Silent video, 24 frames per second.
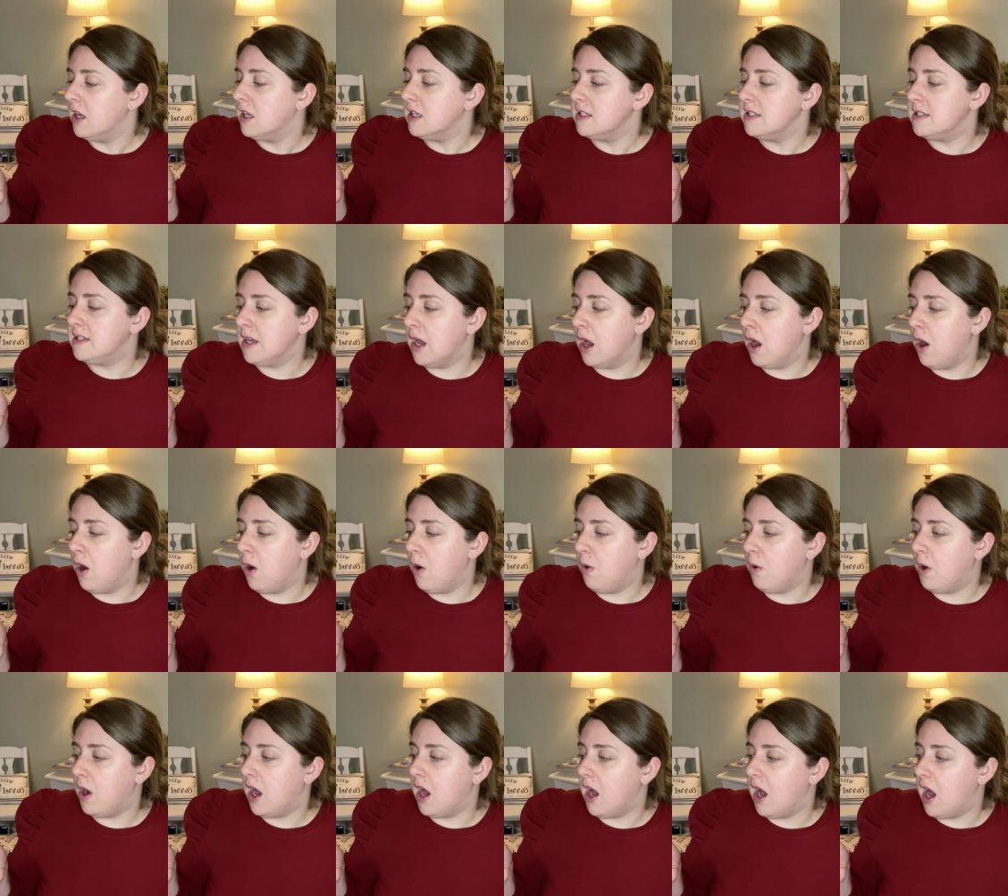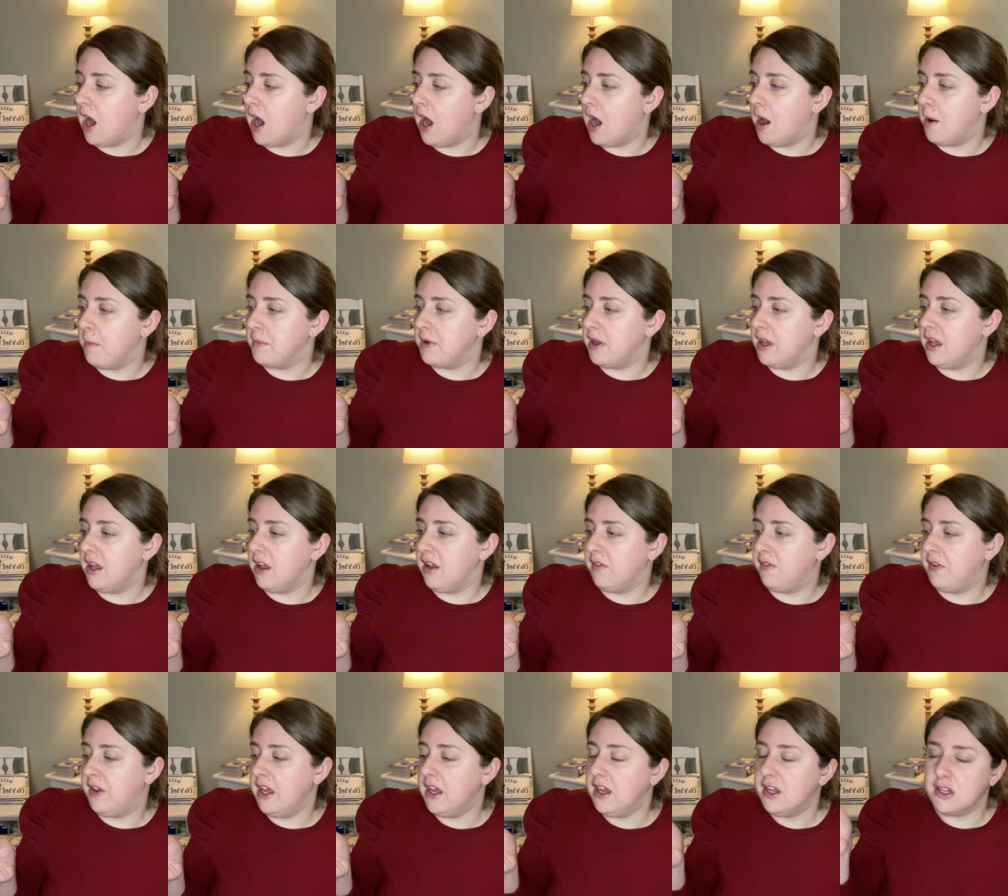So um, if
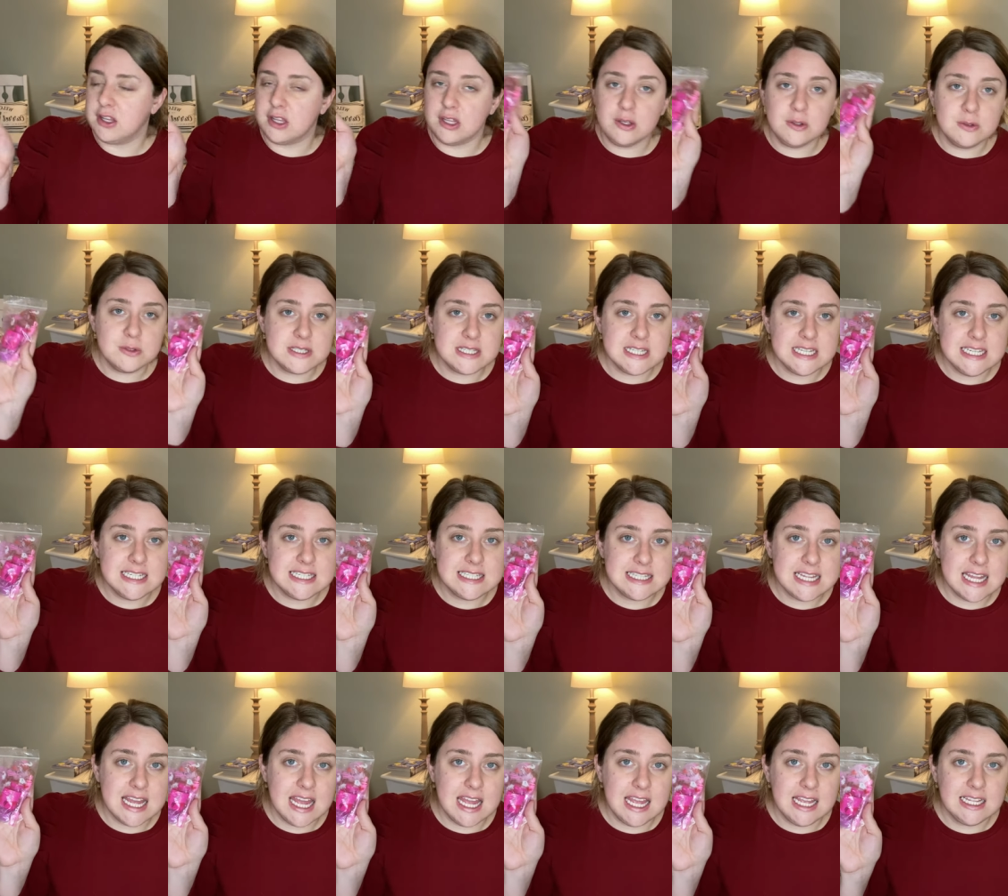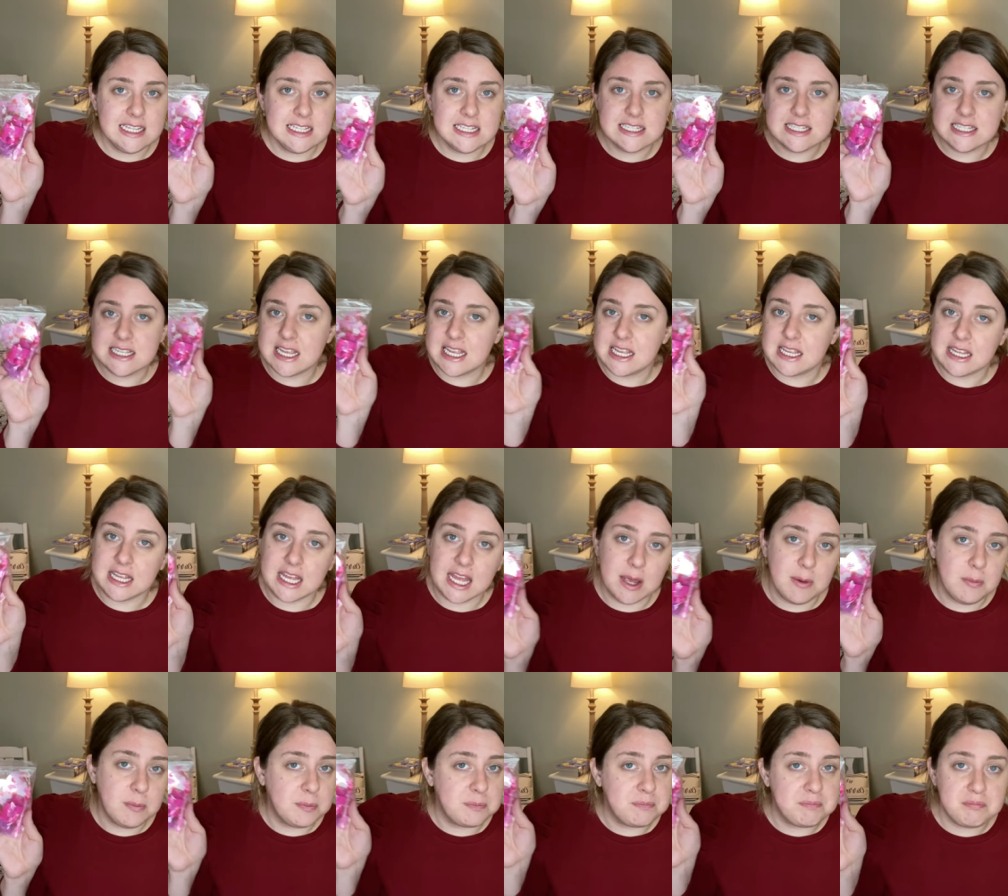he could use these things and
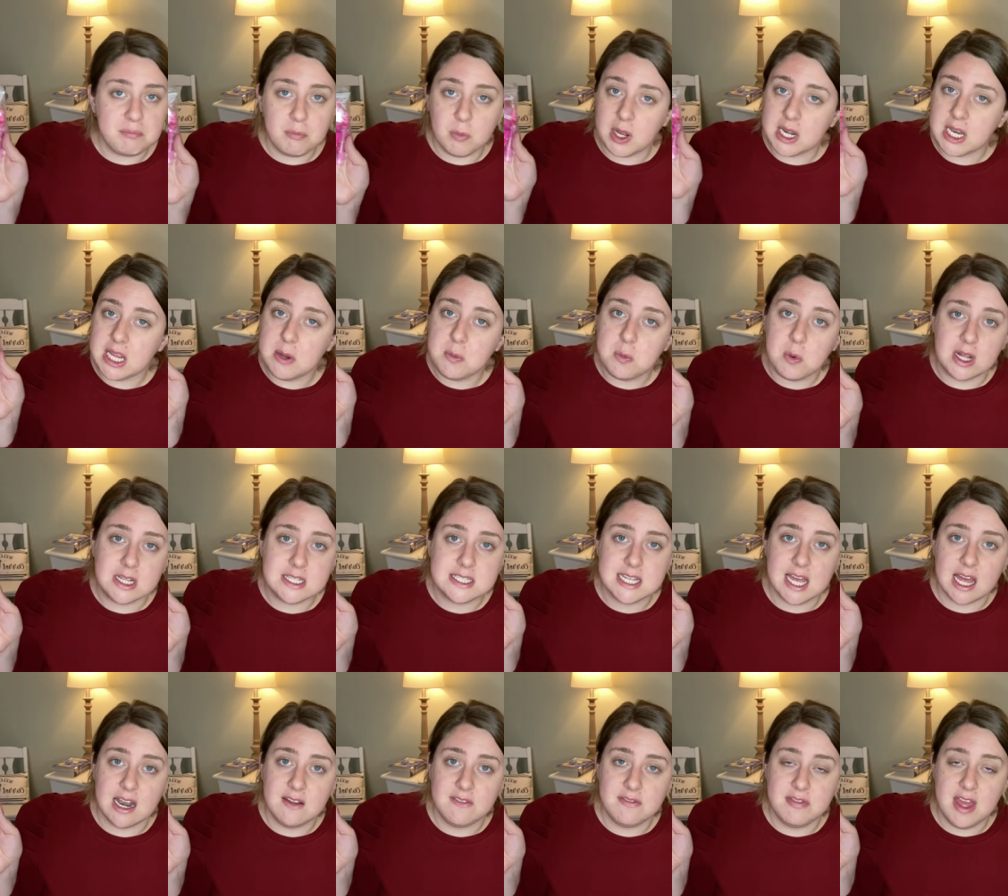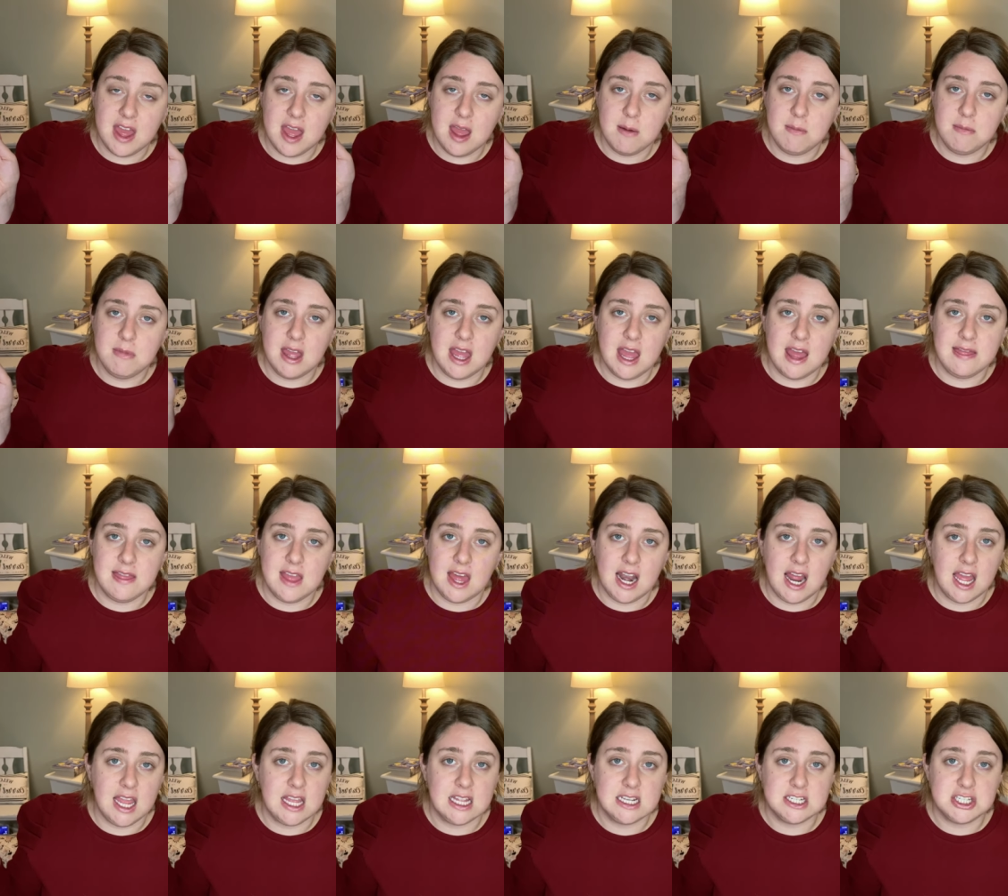get what he wants out of them, and then
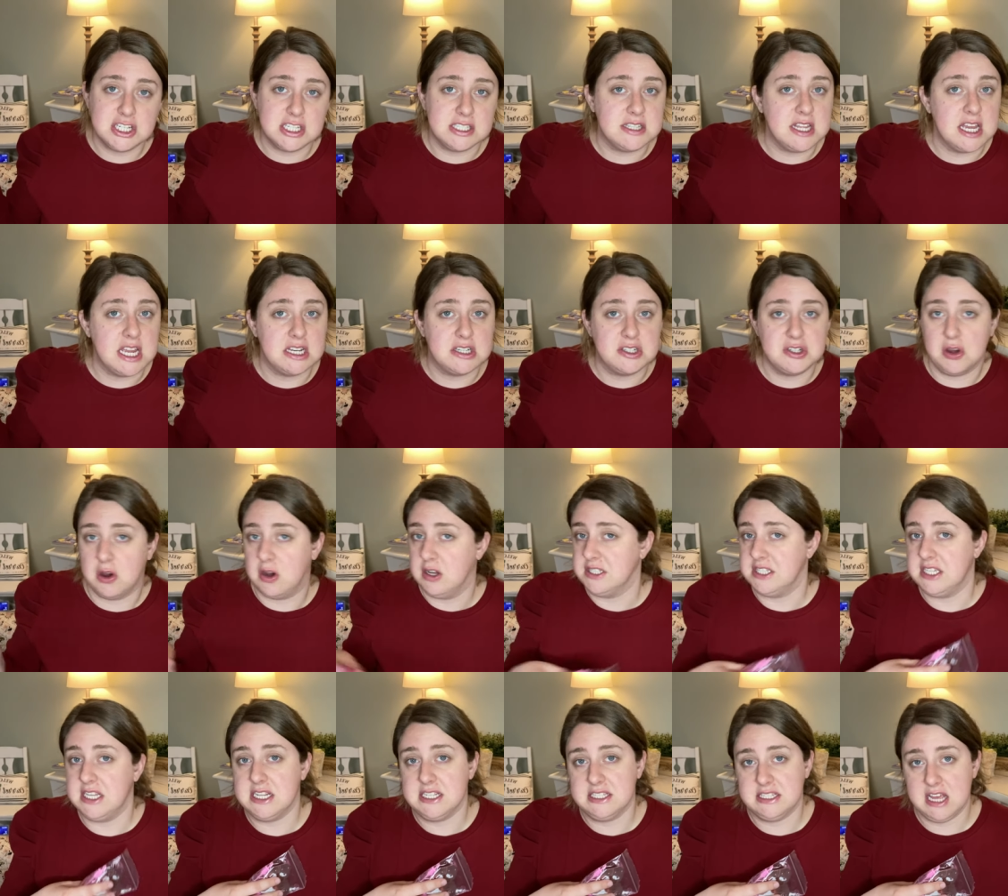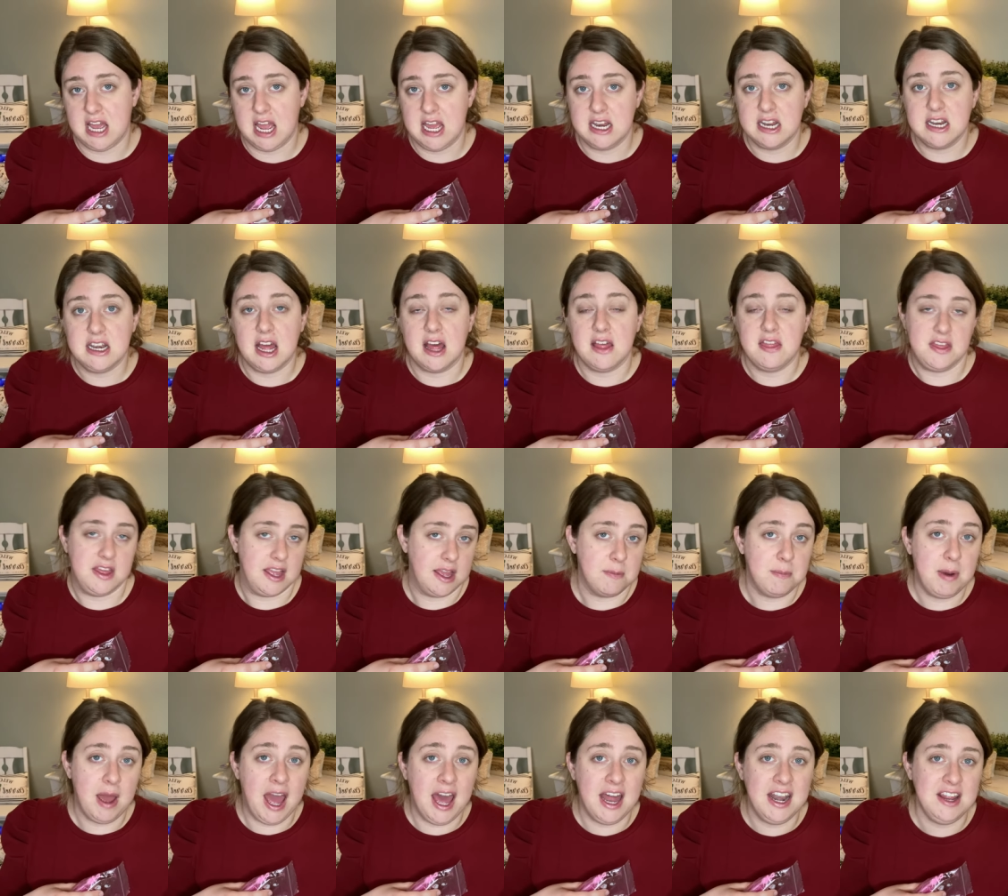I can just like toss it aside and not think
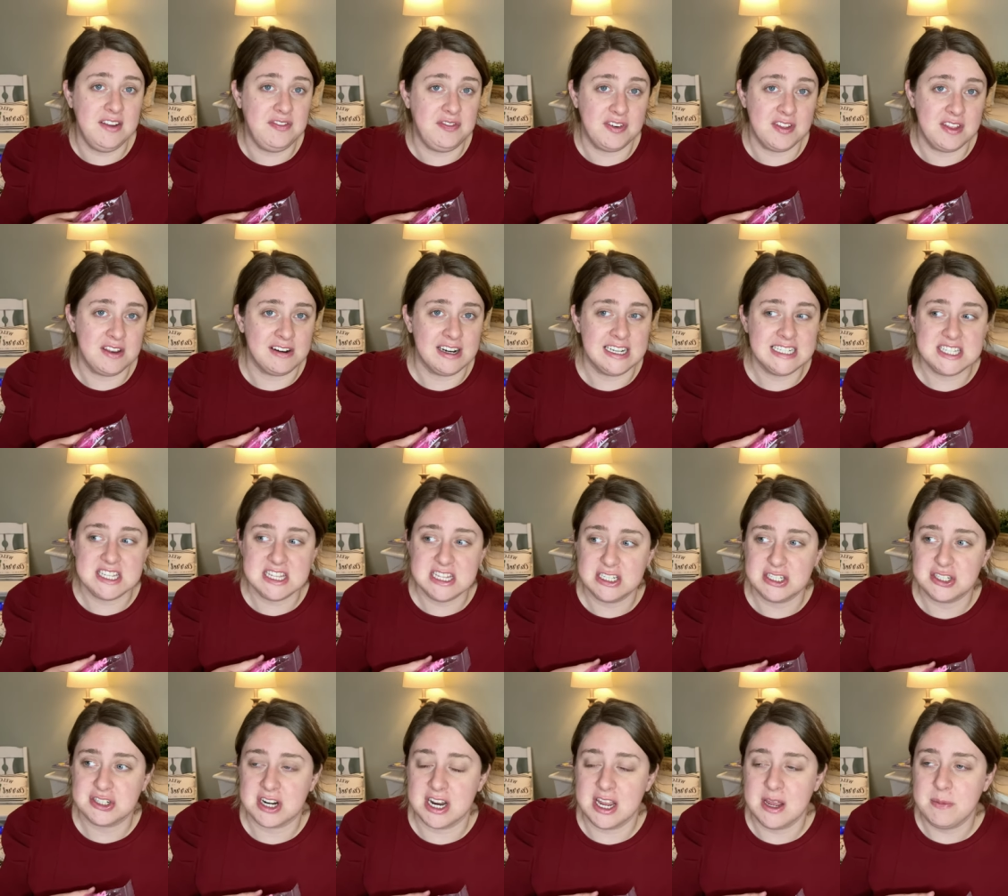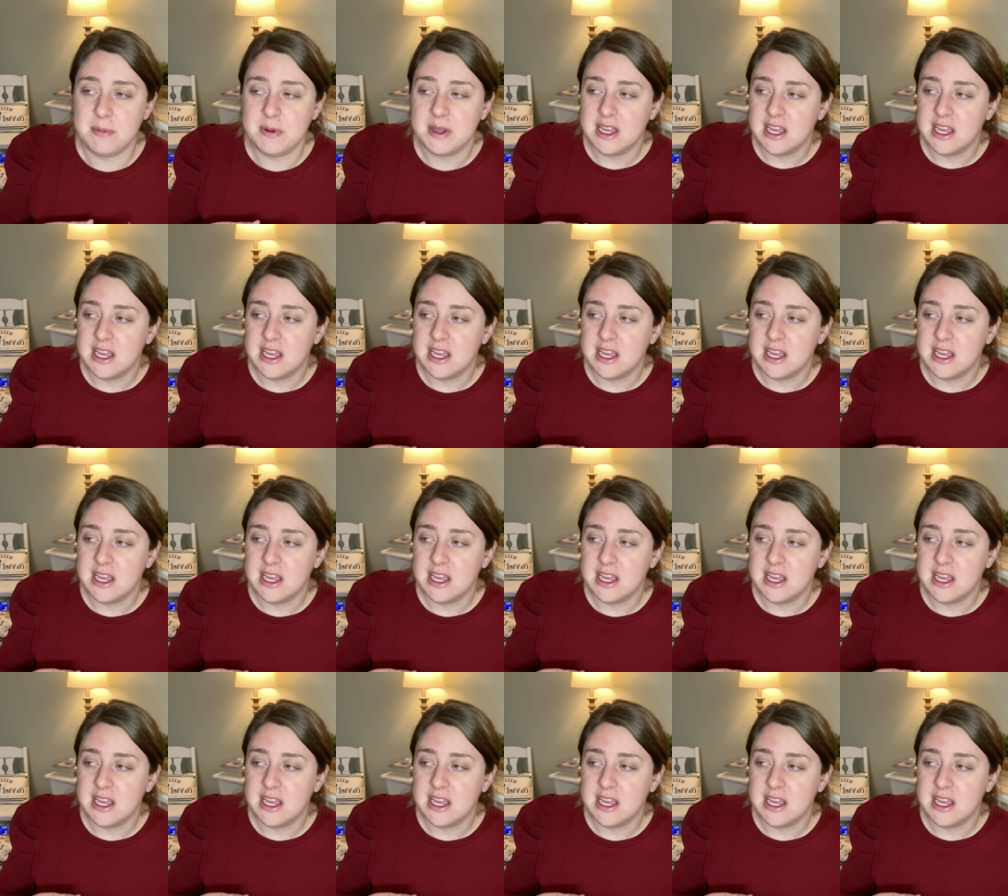about it for the rest of the trip.